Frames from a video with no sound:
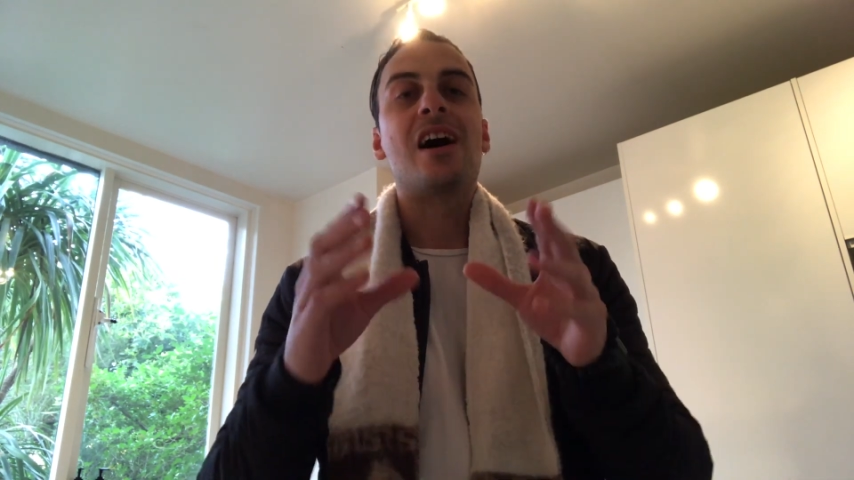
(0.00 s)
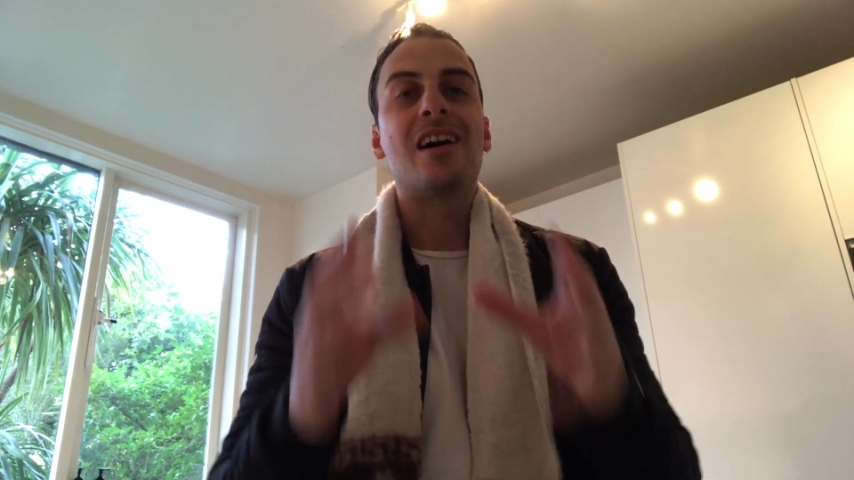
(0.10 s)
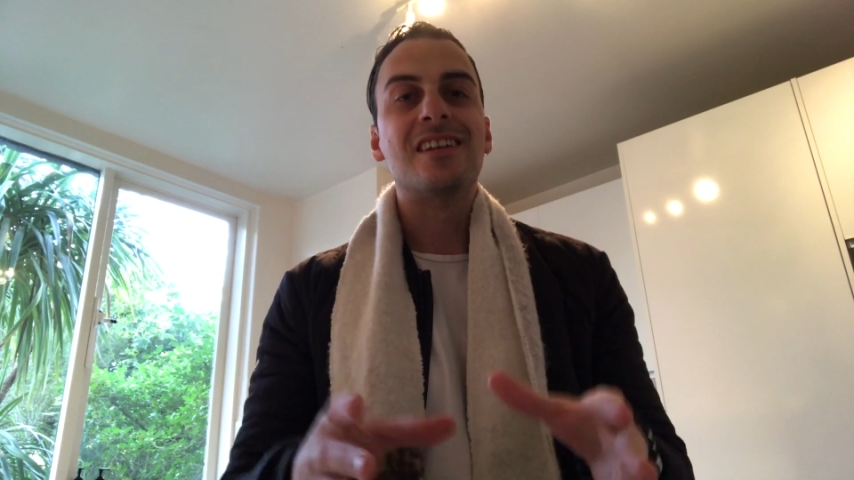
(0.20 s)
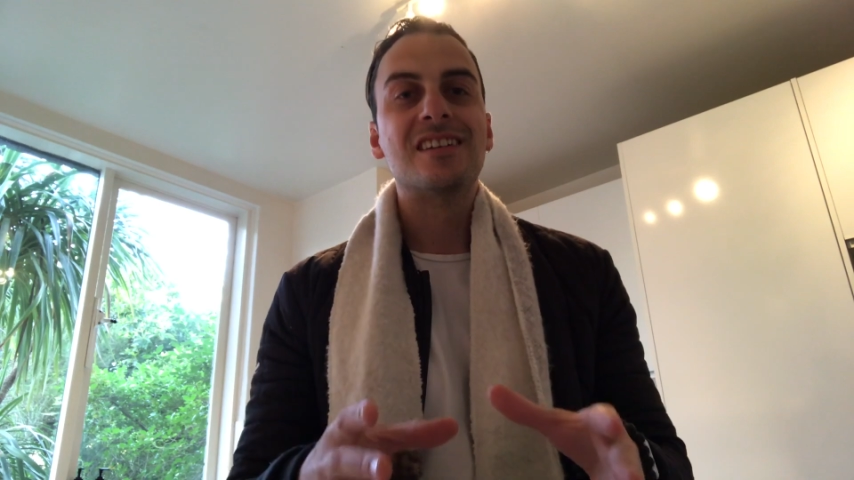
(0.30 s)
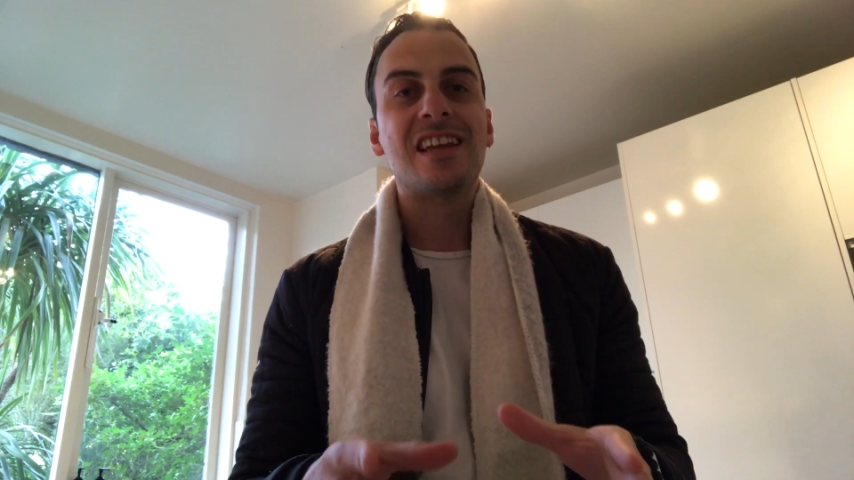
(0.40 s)

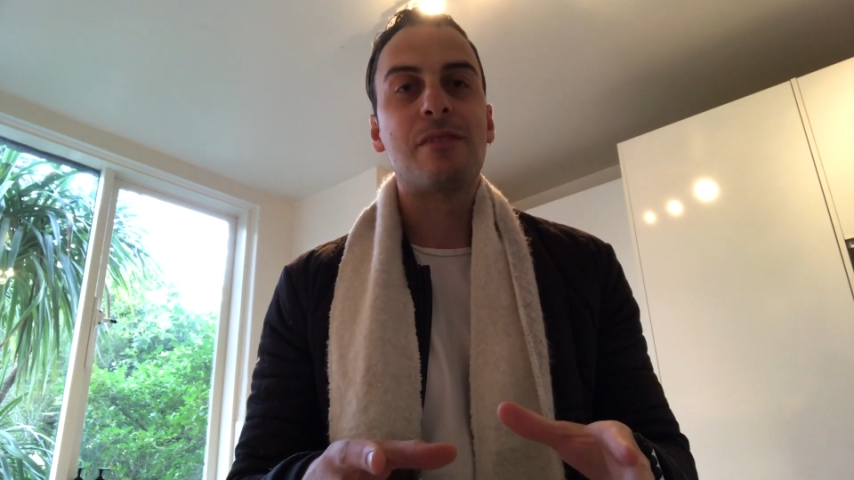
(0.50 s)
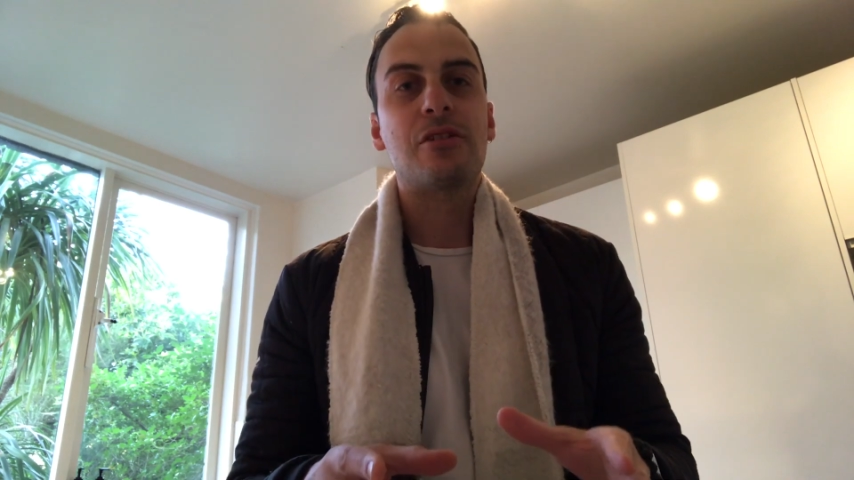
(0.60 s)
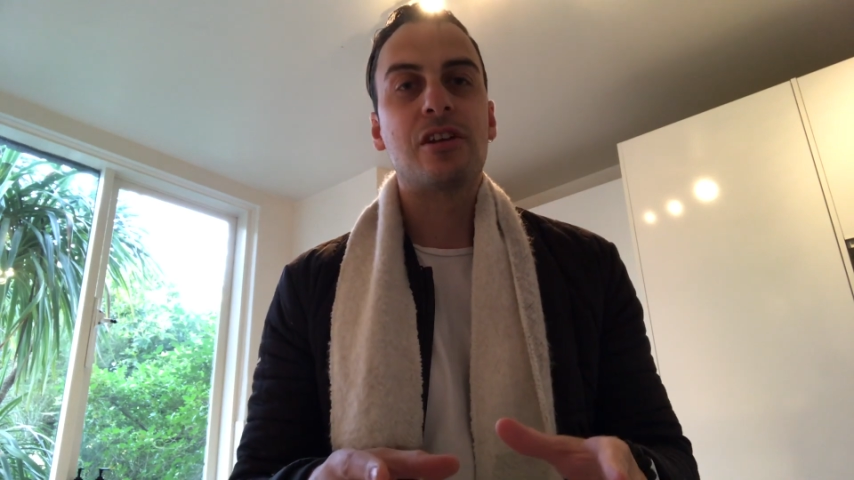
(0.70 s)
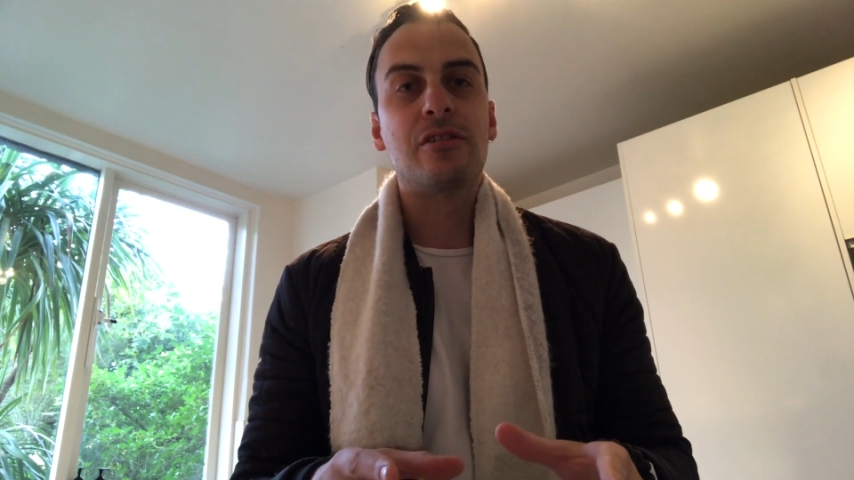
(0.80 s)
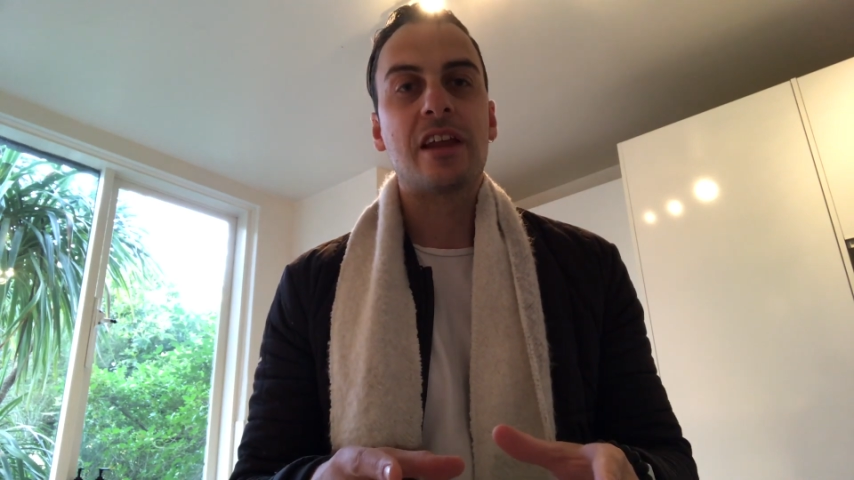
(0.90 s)
understand
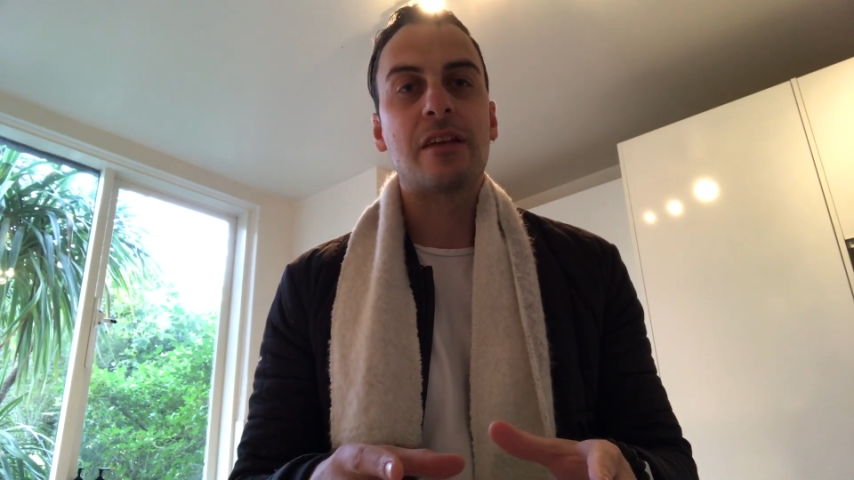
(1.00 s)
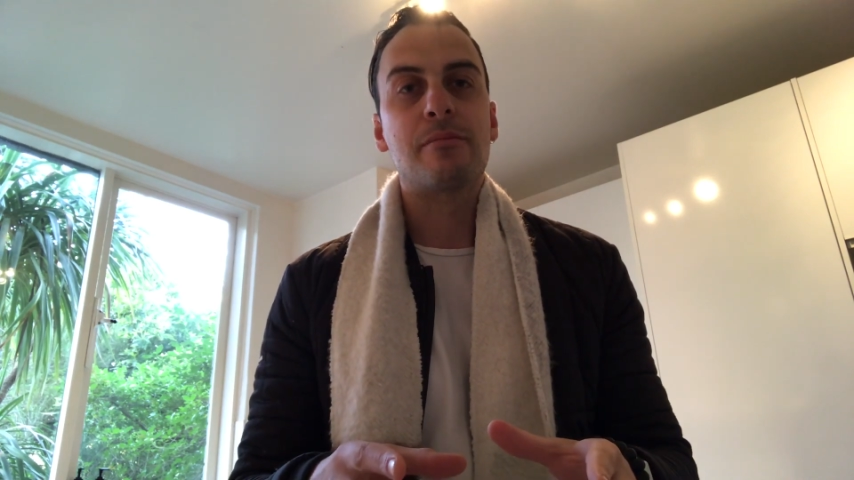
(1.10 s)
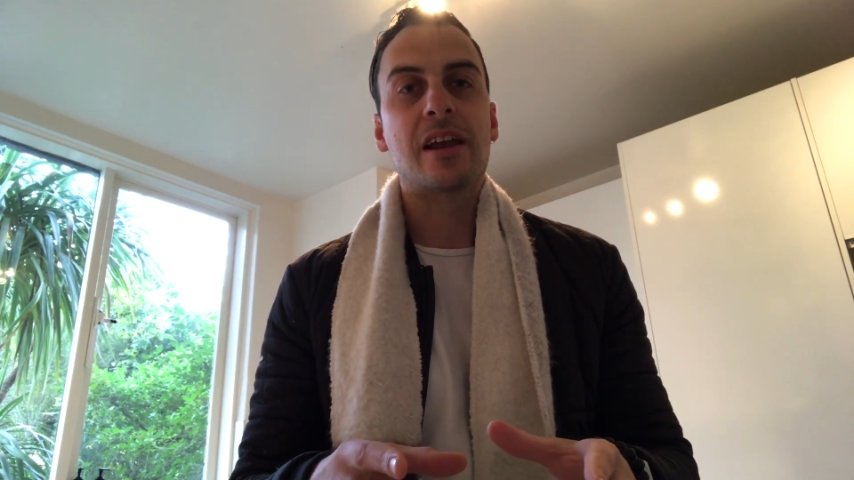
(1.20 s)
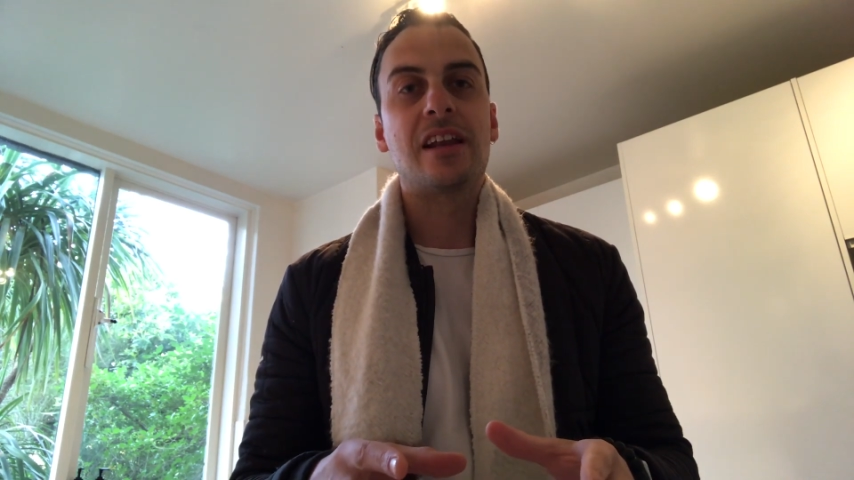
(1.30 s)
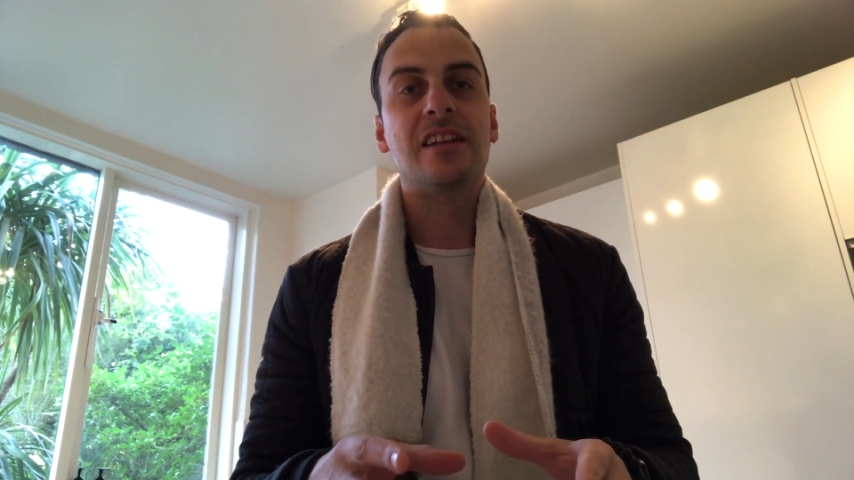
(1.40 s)
what a
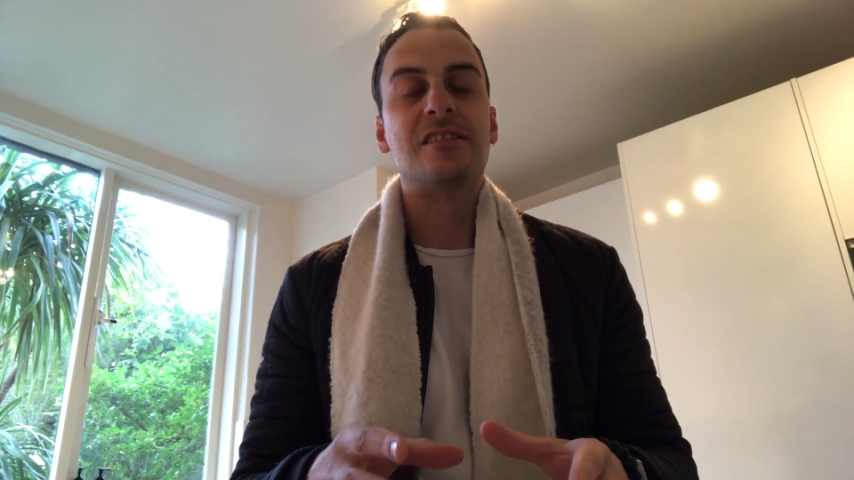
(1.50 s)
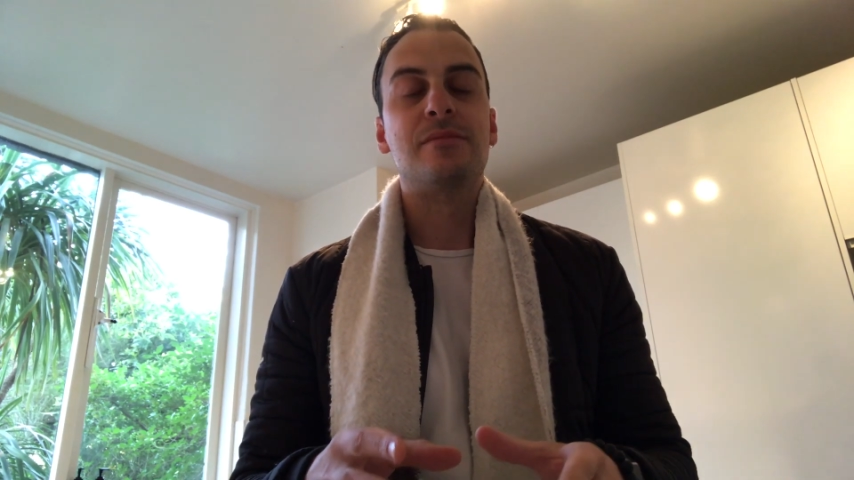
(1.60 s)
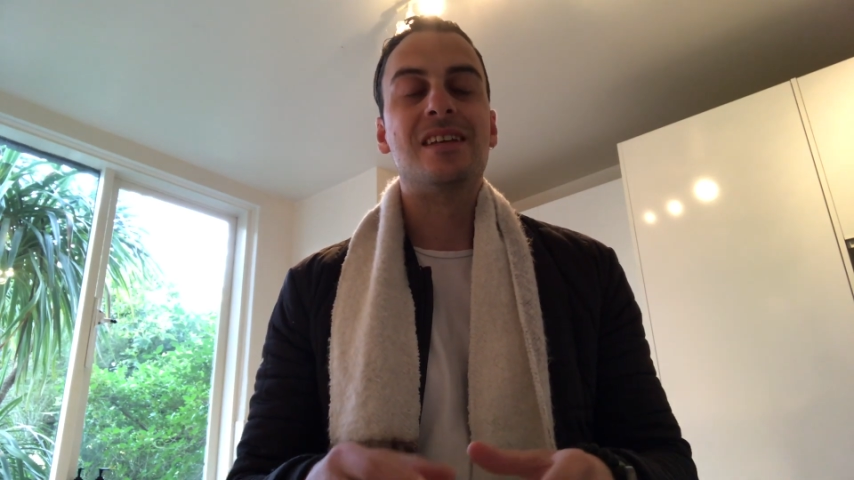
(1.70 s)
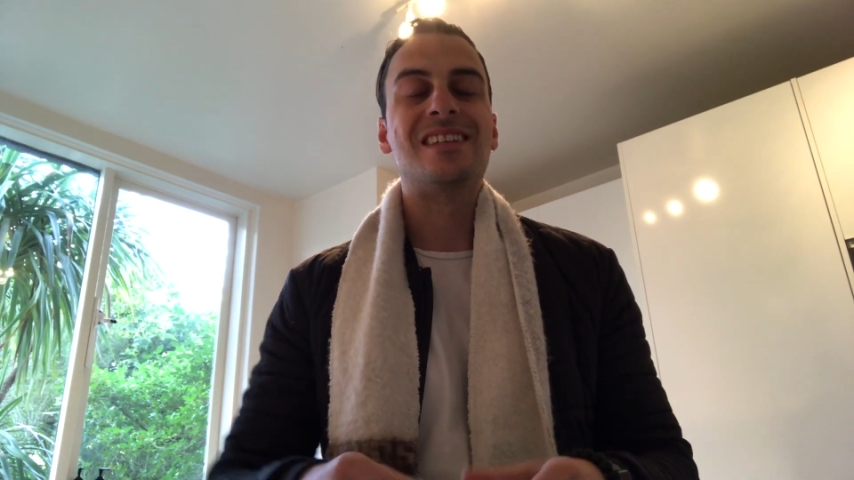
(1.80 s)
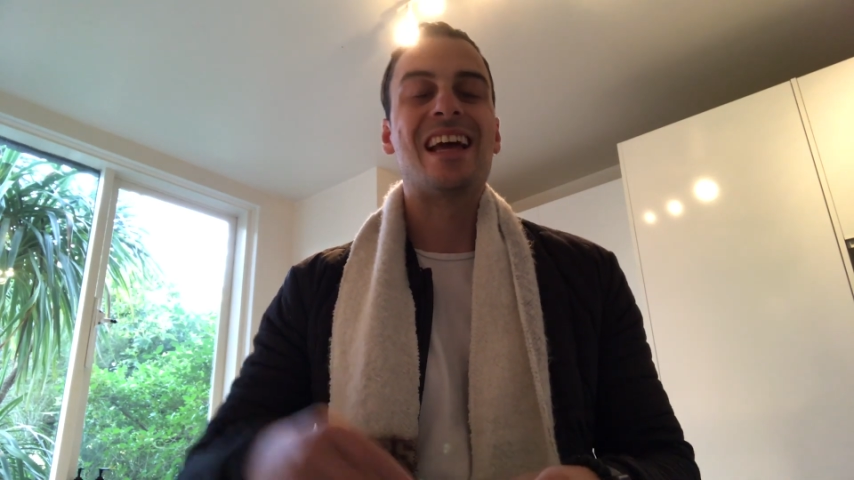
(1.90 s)
unique
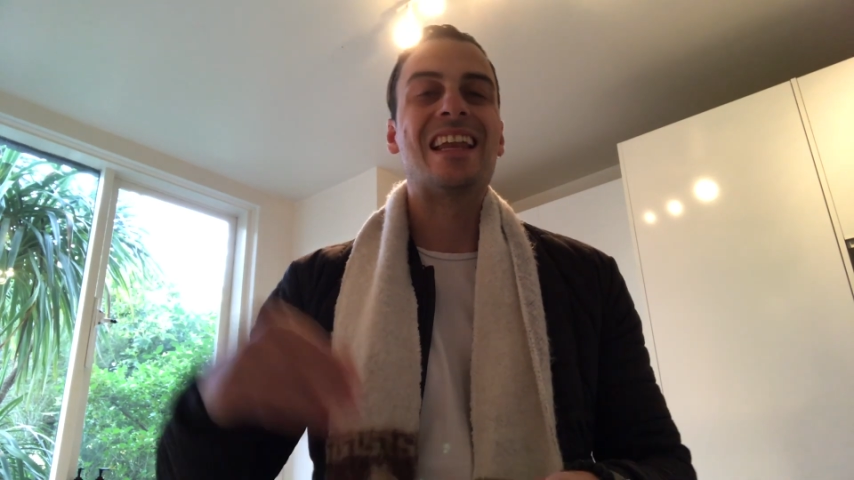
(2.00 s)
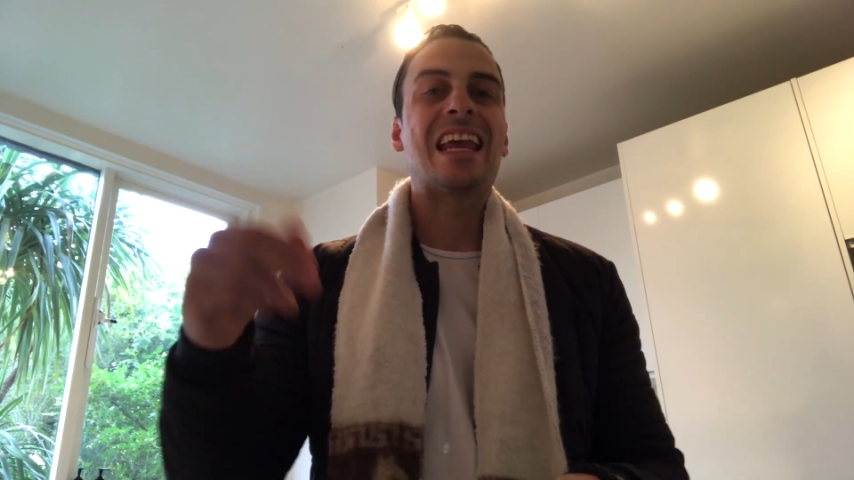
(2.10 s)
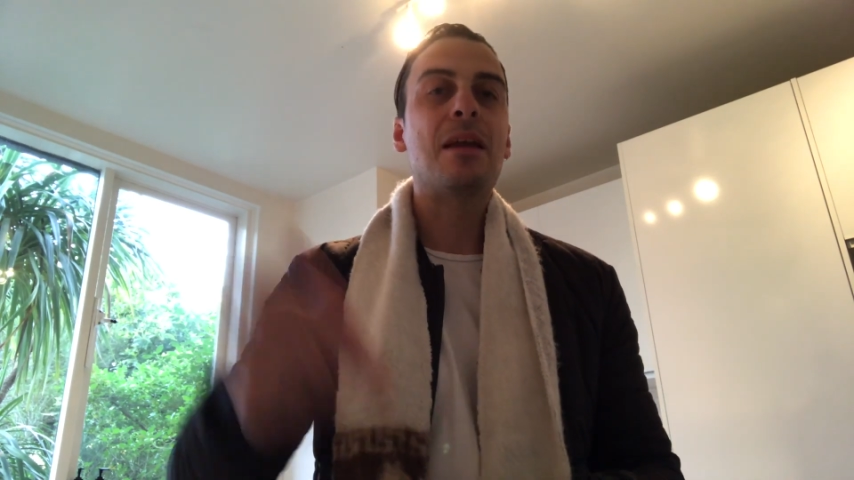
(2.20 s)
mechanism is and